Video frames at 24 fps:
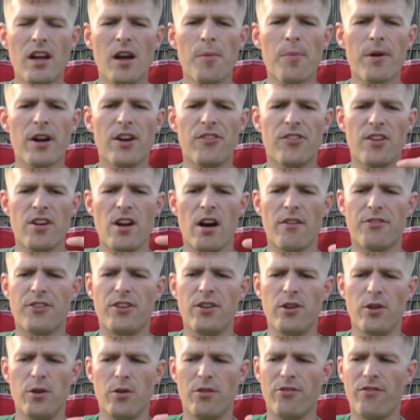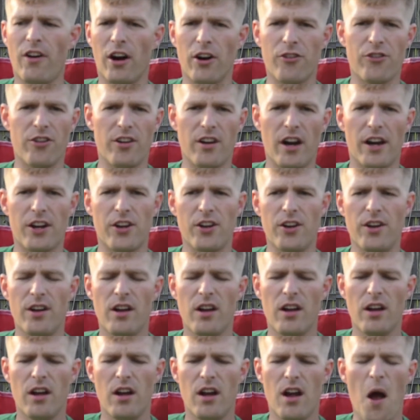But it's enough to function. I could,
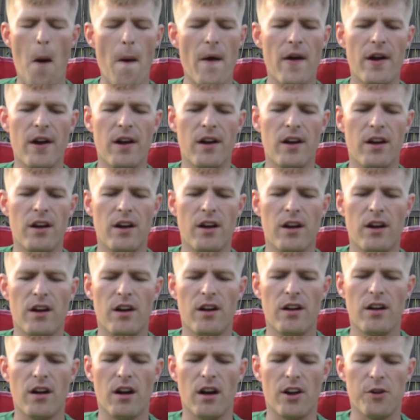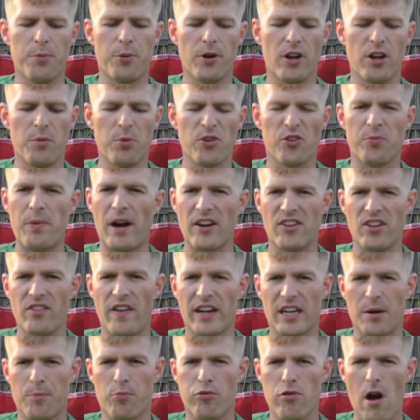to put it into perspective, I
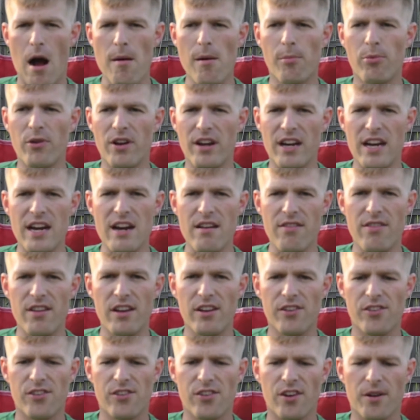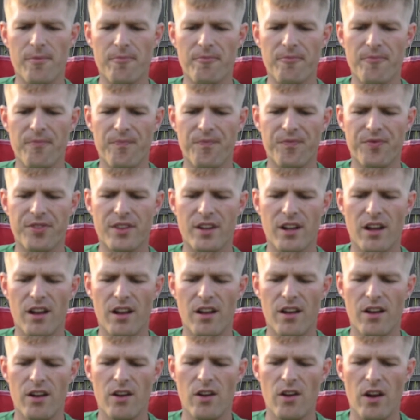could probably eat this
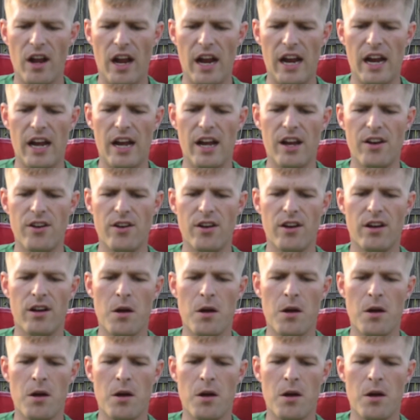and